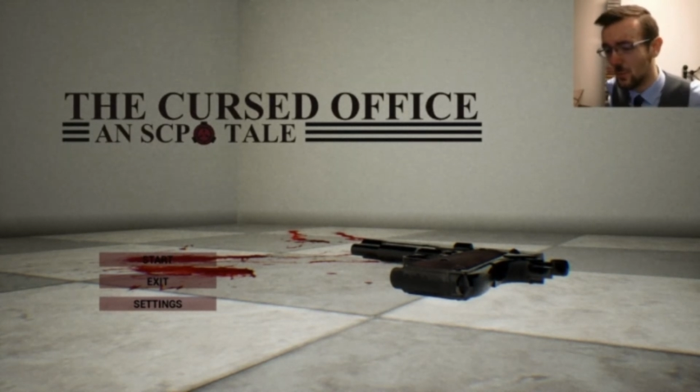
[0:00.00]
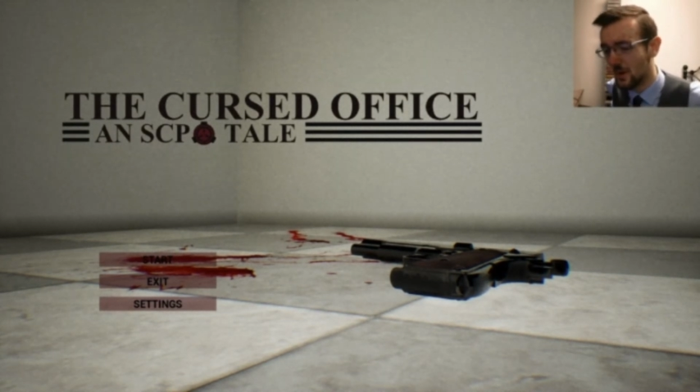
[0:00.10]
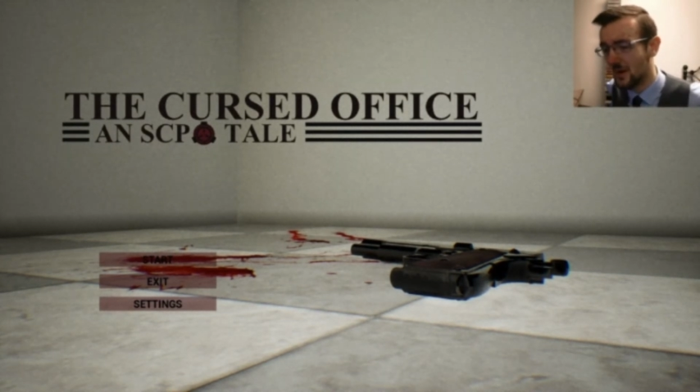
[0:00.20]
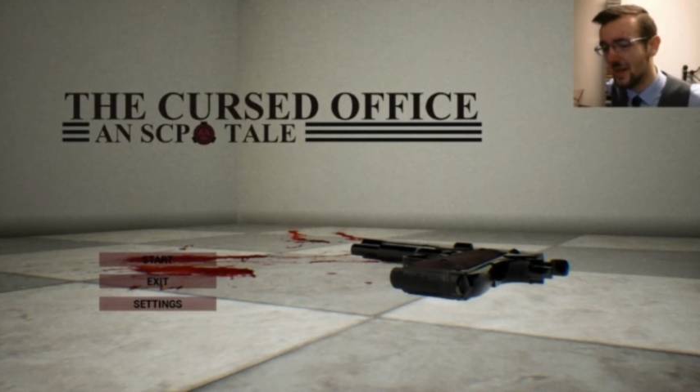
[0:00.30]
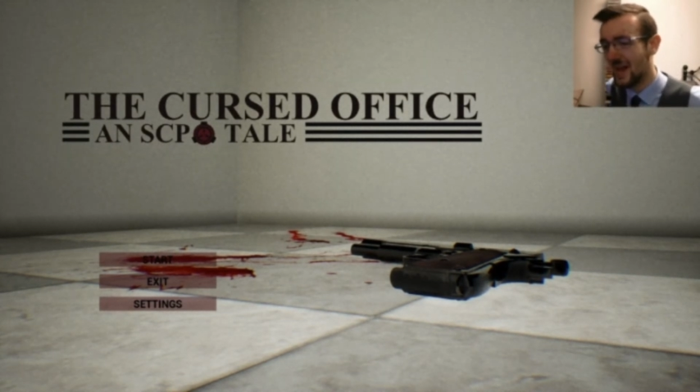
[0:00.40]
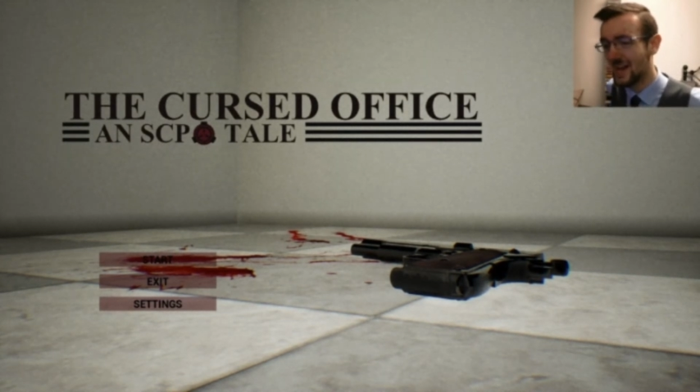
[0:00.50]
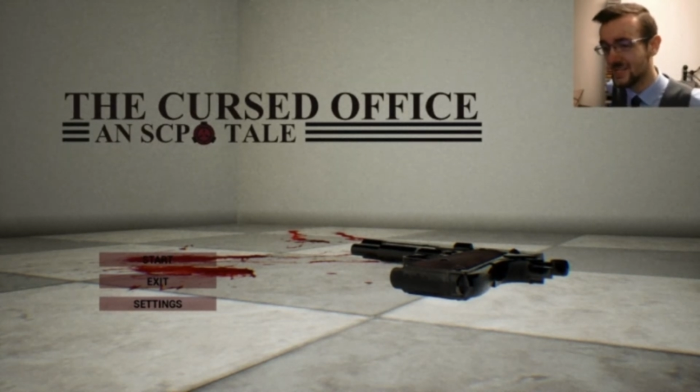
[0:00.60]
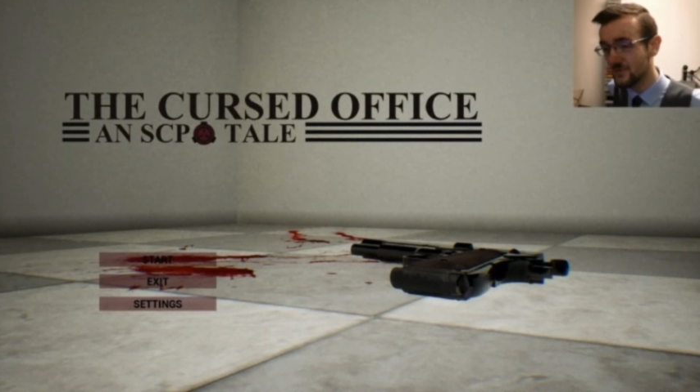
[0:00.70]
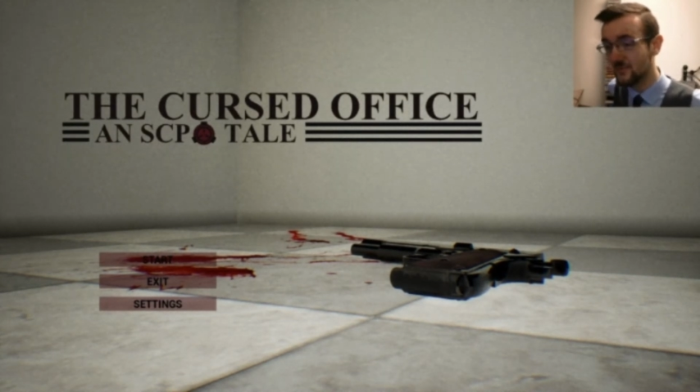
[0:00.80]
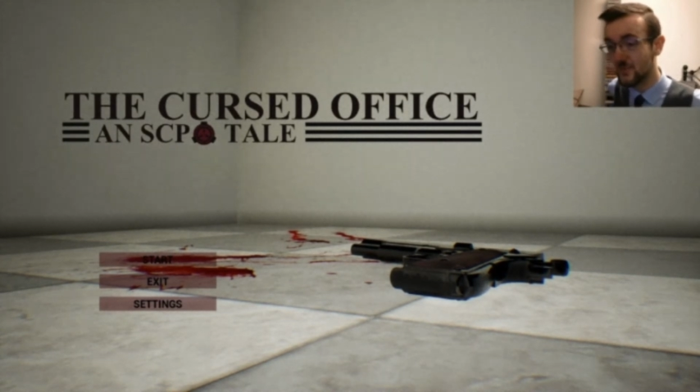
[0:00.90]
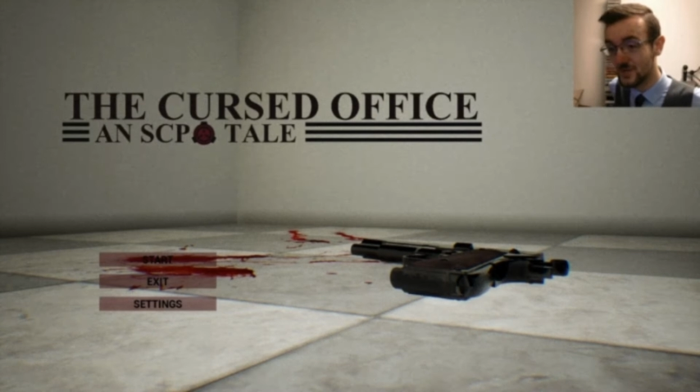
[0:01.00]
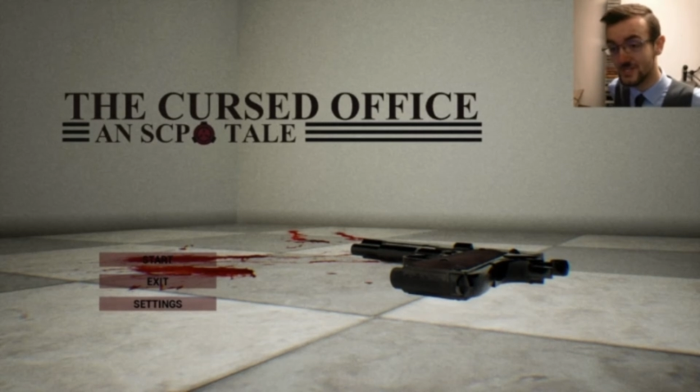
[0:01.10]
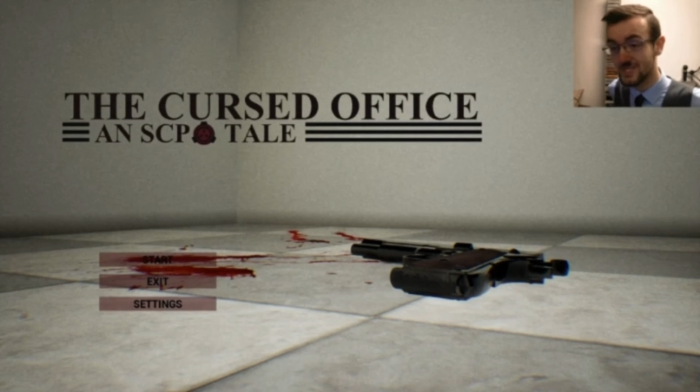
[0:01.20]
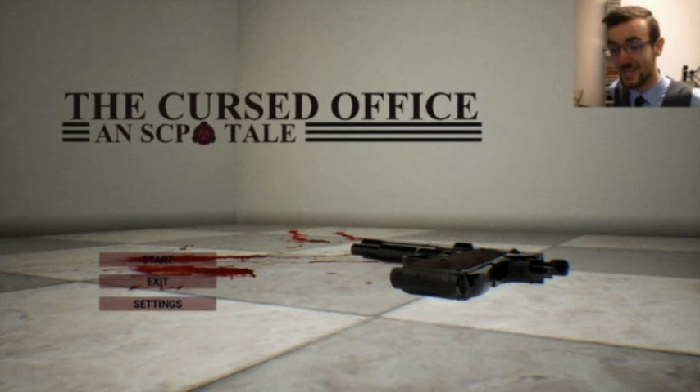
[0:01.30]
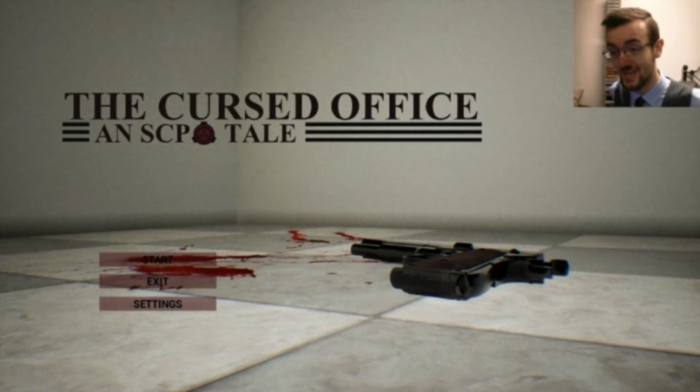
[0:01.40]
but as a
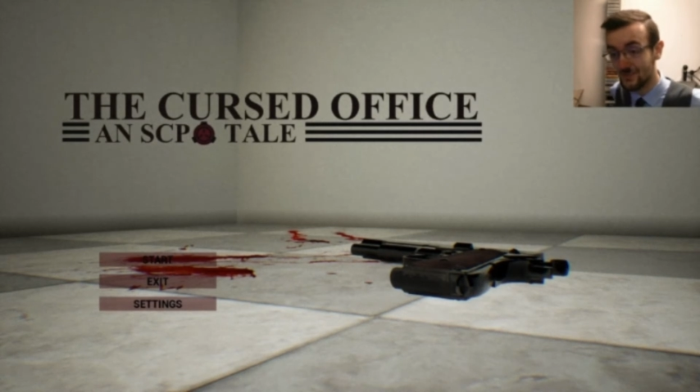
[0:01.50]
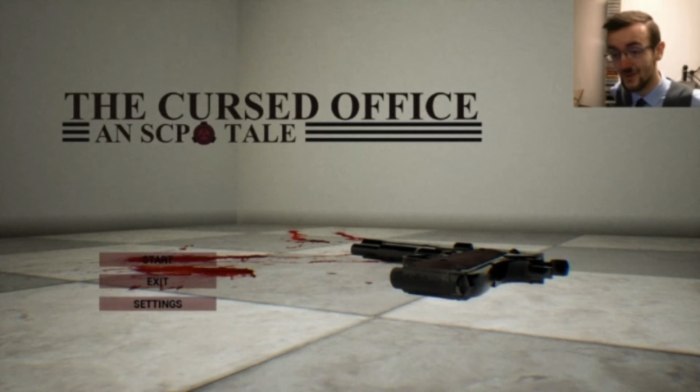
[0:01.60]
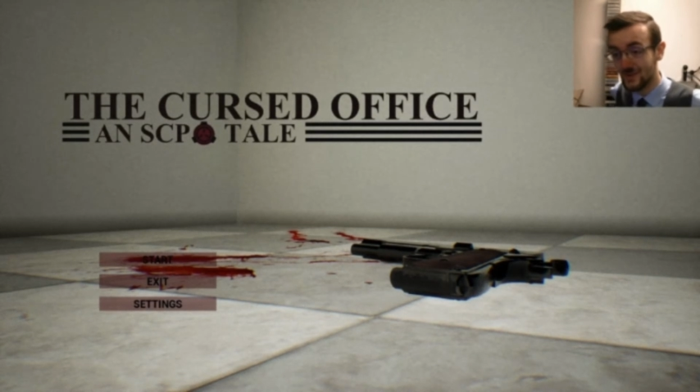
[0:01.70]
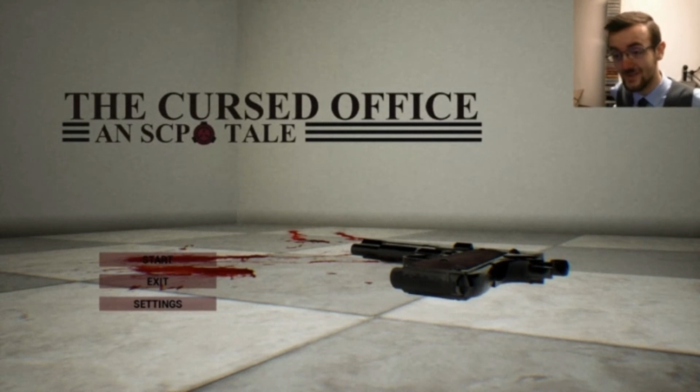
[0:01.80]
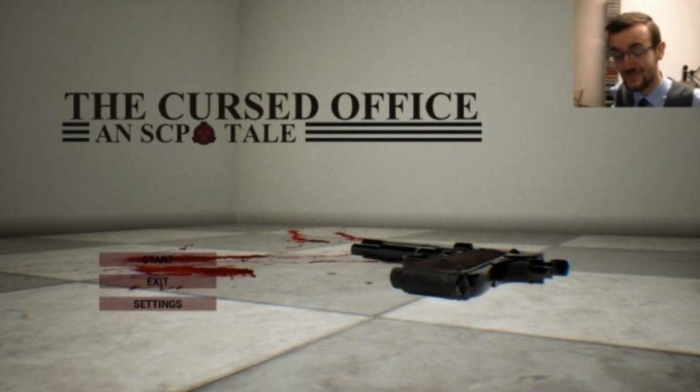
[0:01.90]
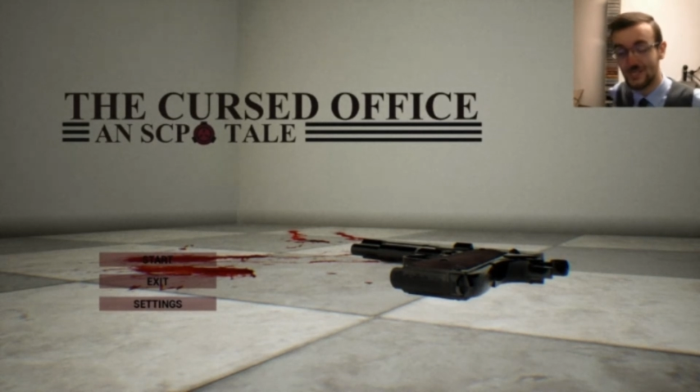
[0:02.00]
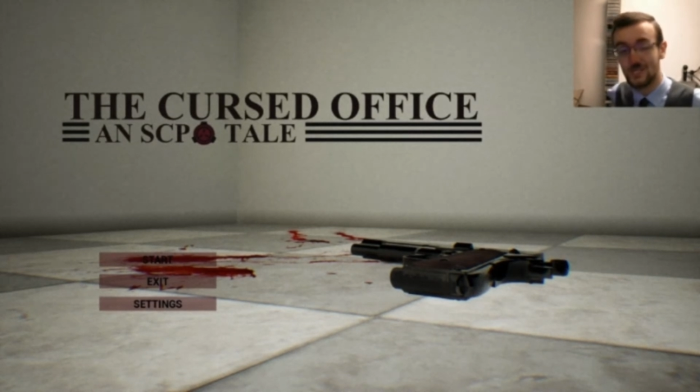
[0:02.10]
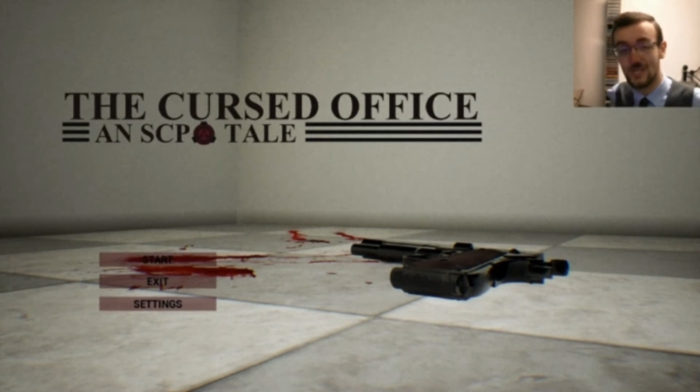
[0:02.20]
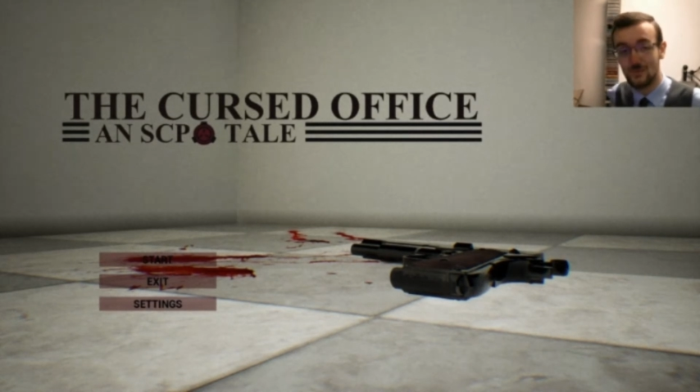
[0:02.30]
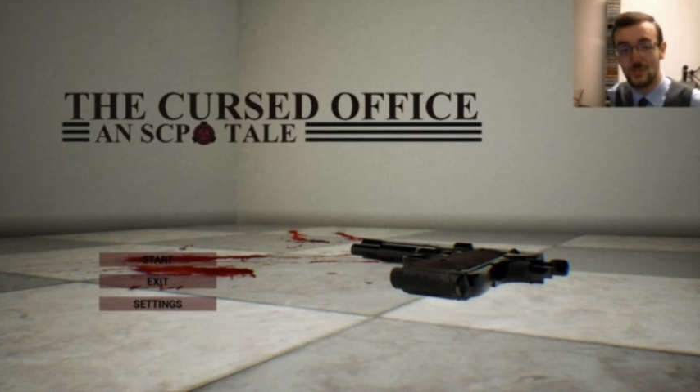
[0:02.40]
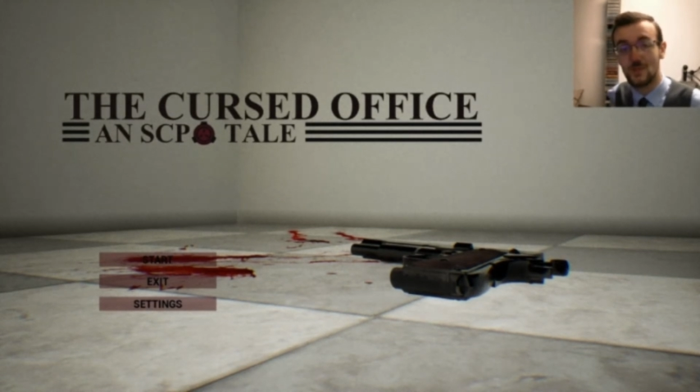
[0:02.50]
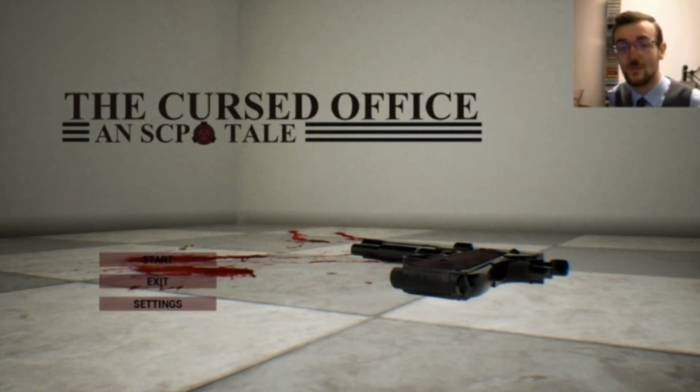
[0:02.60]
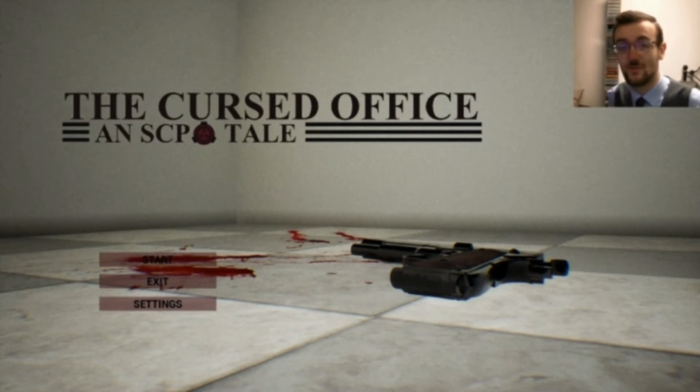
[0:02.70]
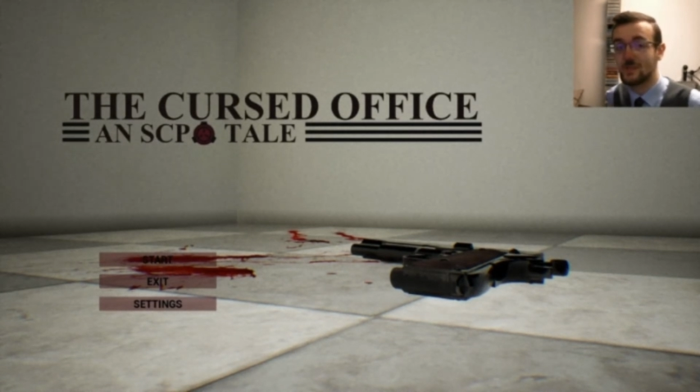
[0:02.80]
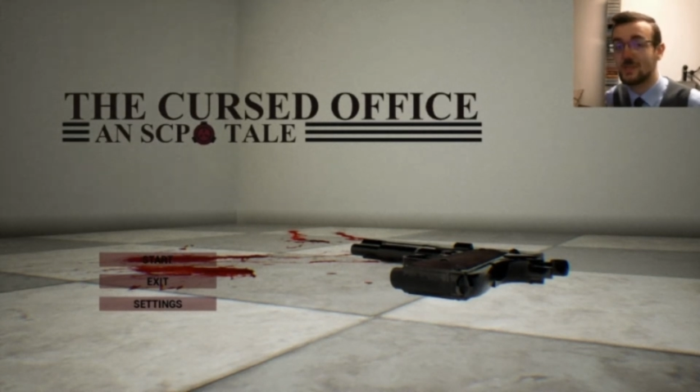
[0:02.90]
first game, I think this is absolutely
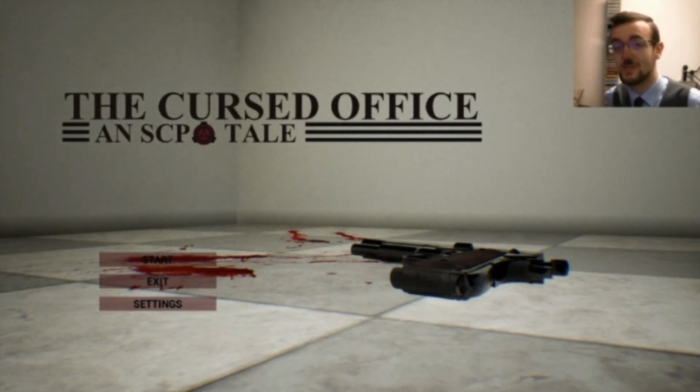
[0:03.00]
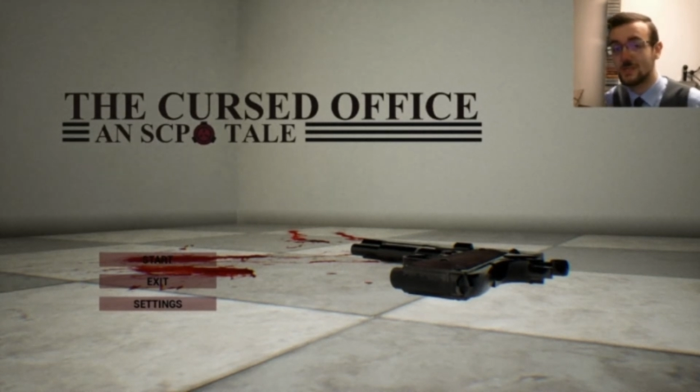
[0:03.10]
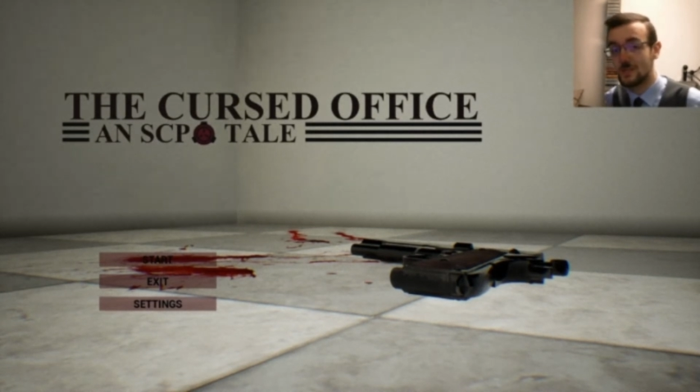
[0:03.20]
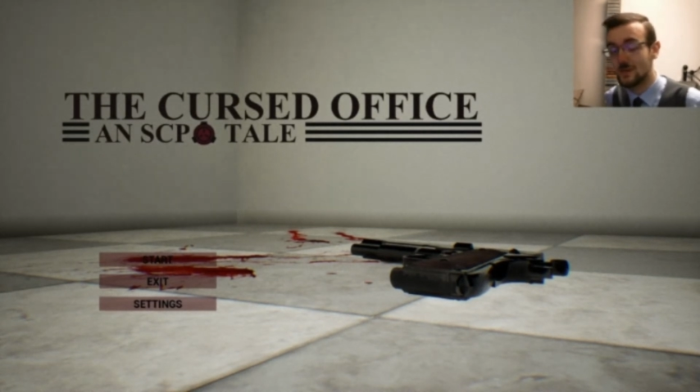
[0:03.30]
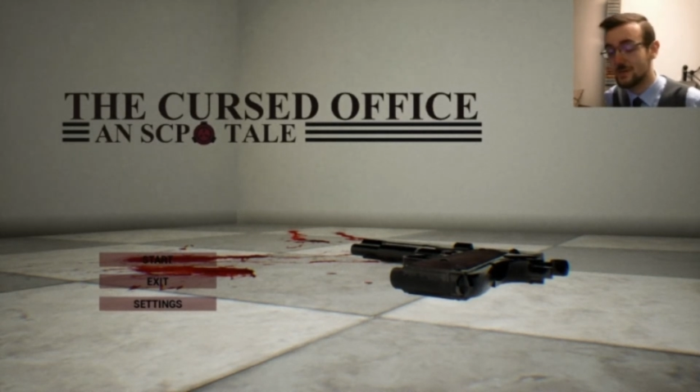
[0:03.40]
fantastic.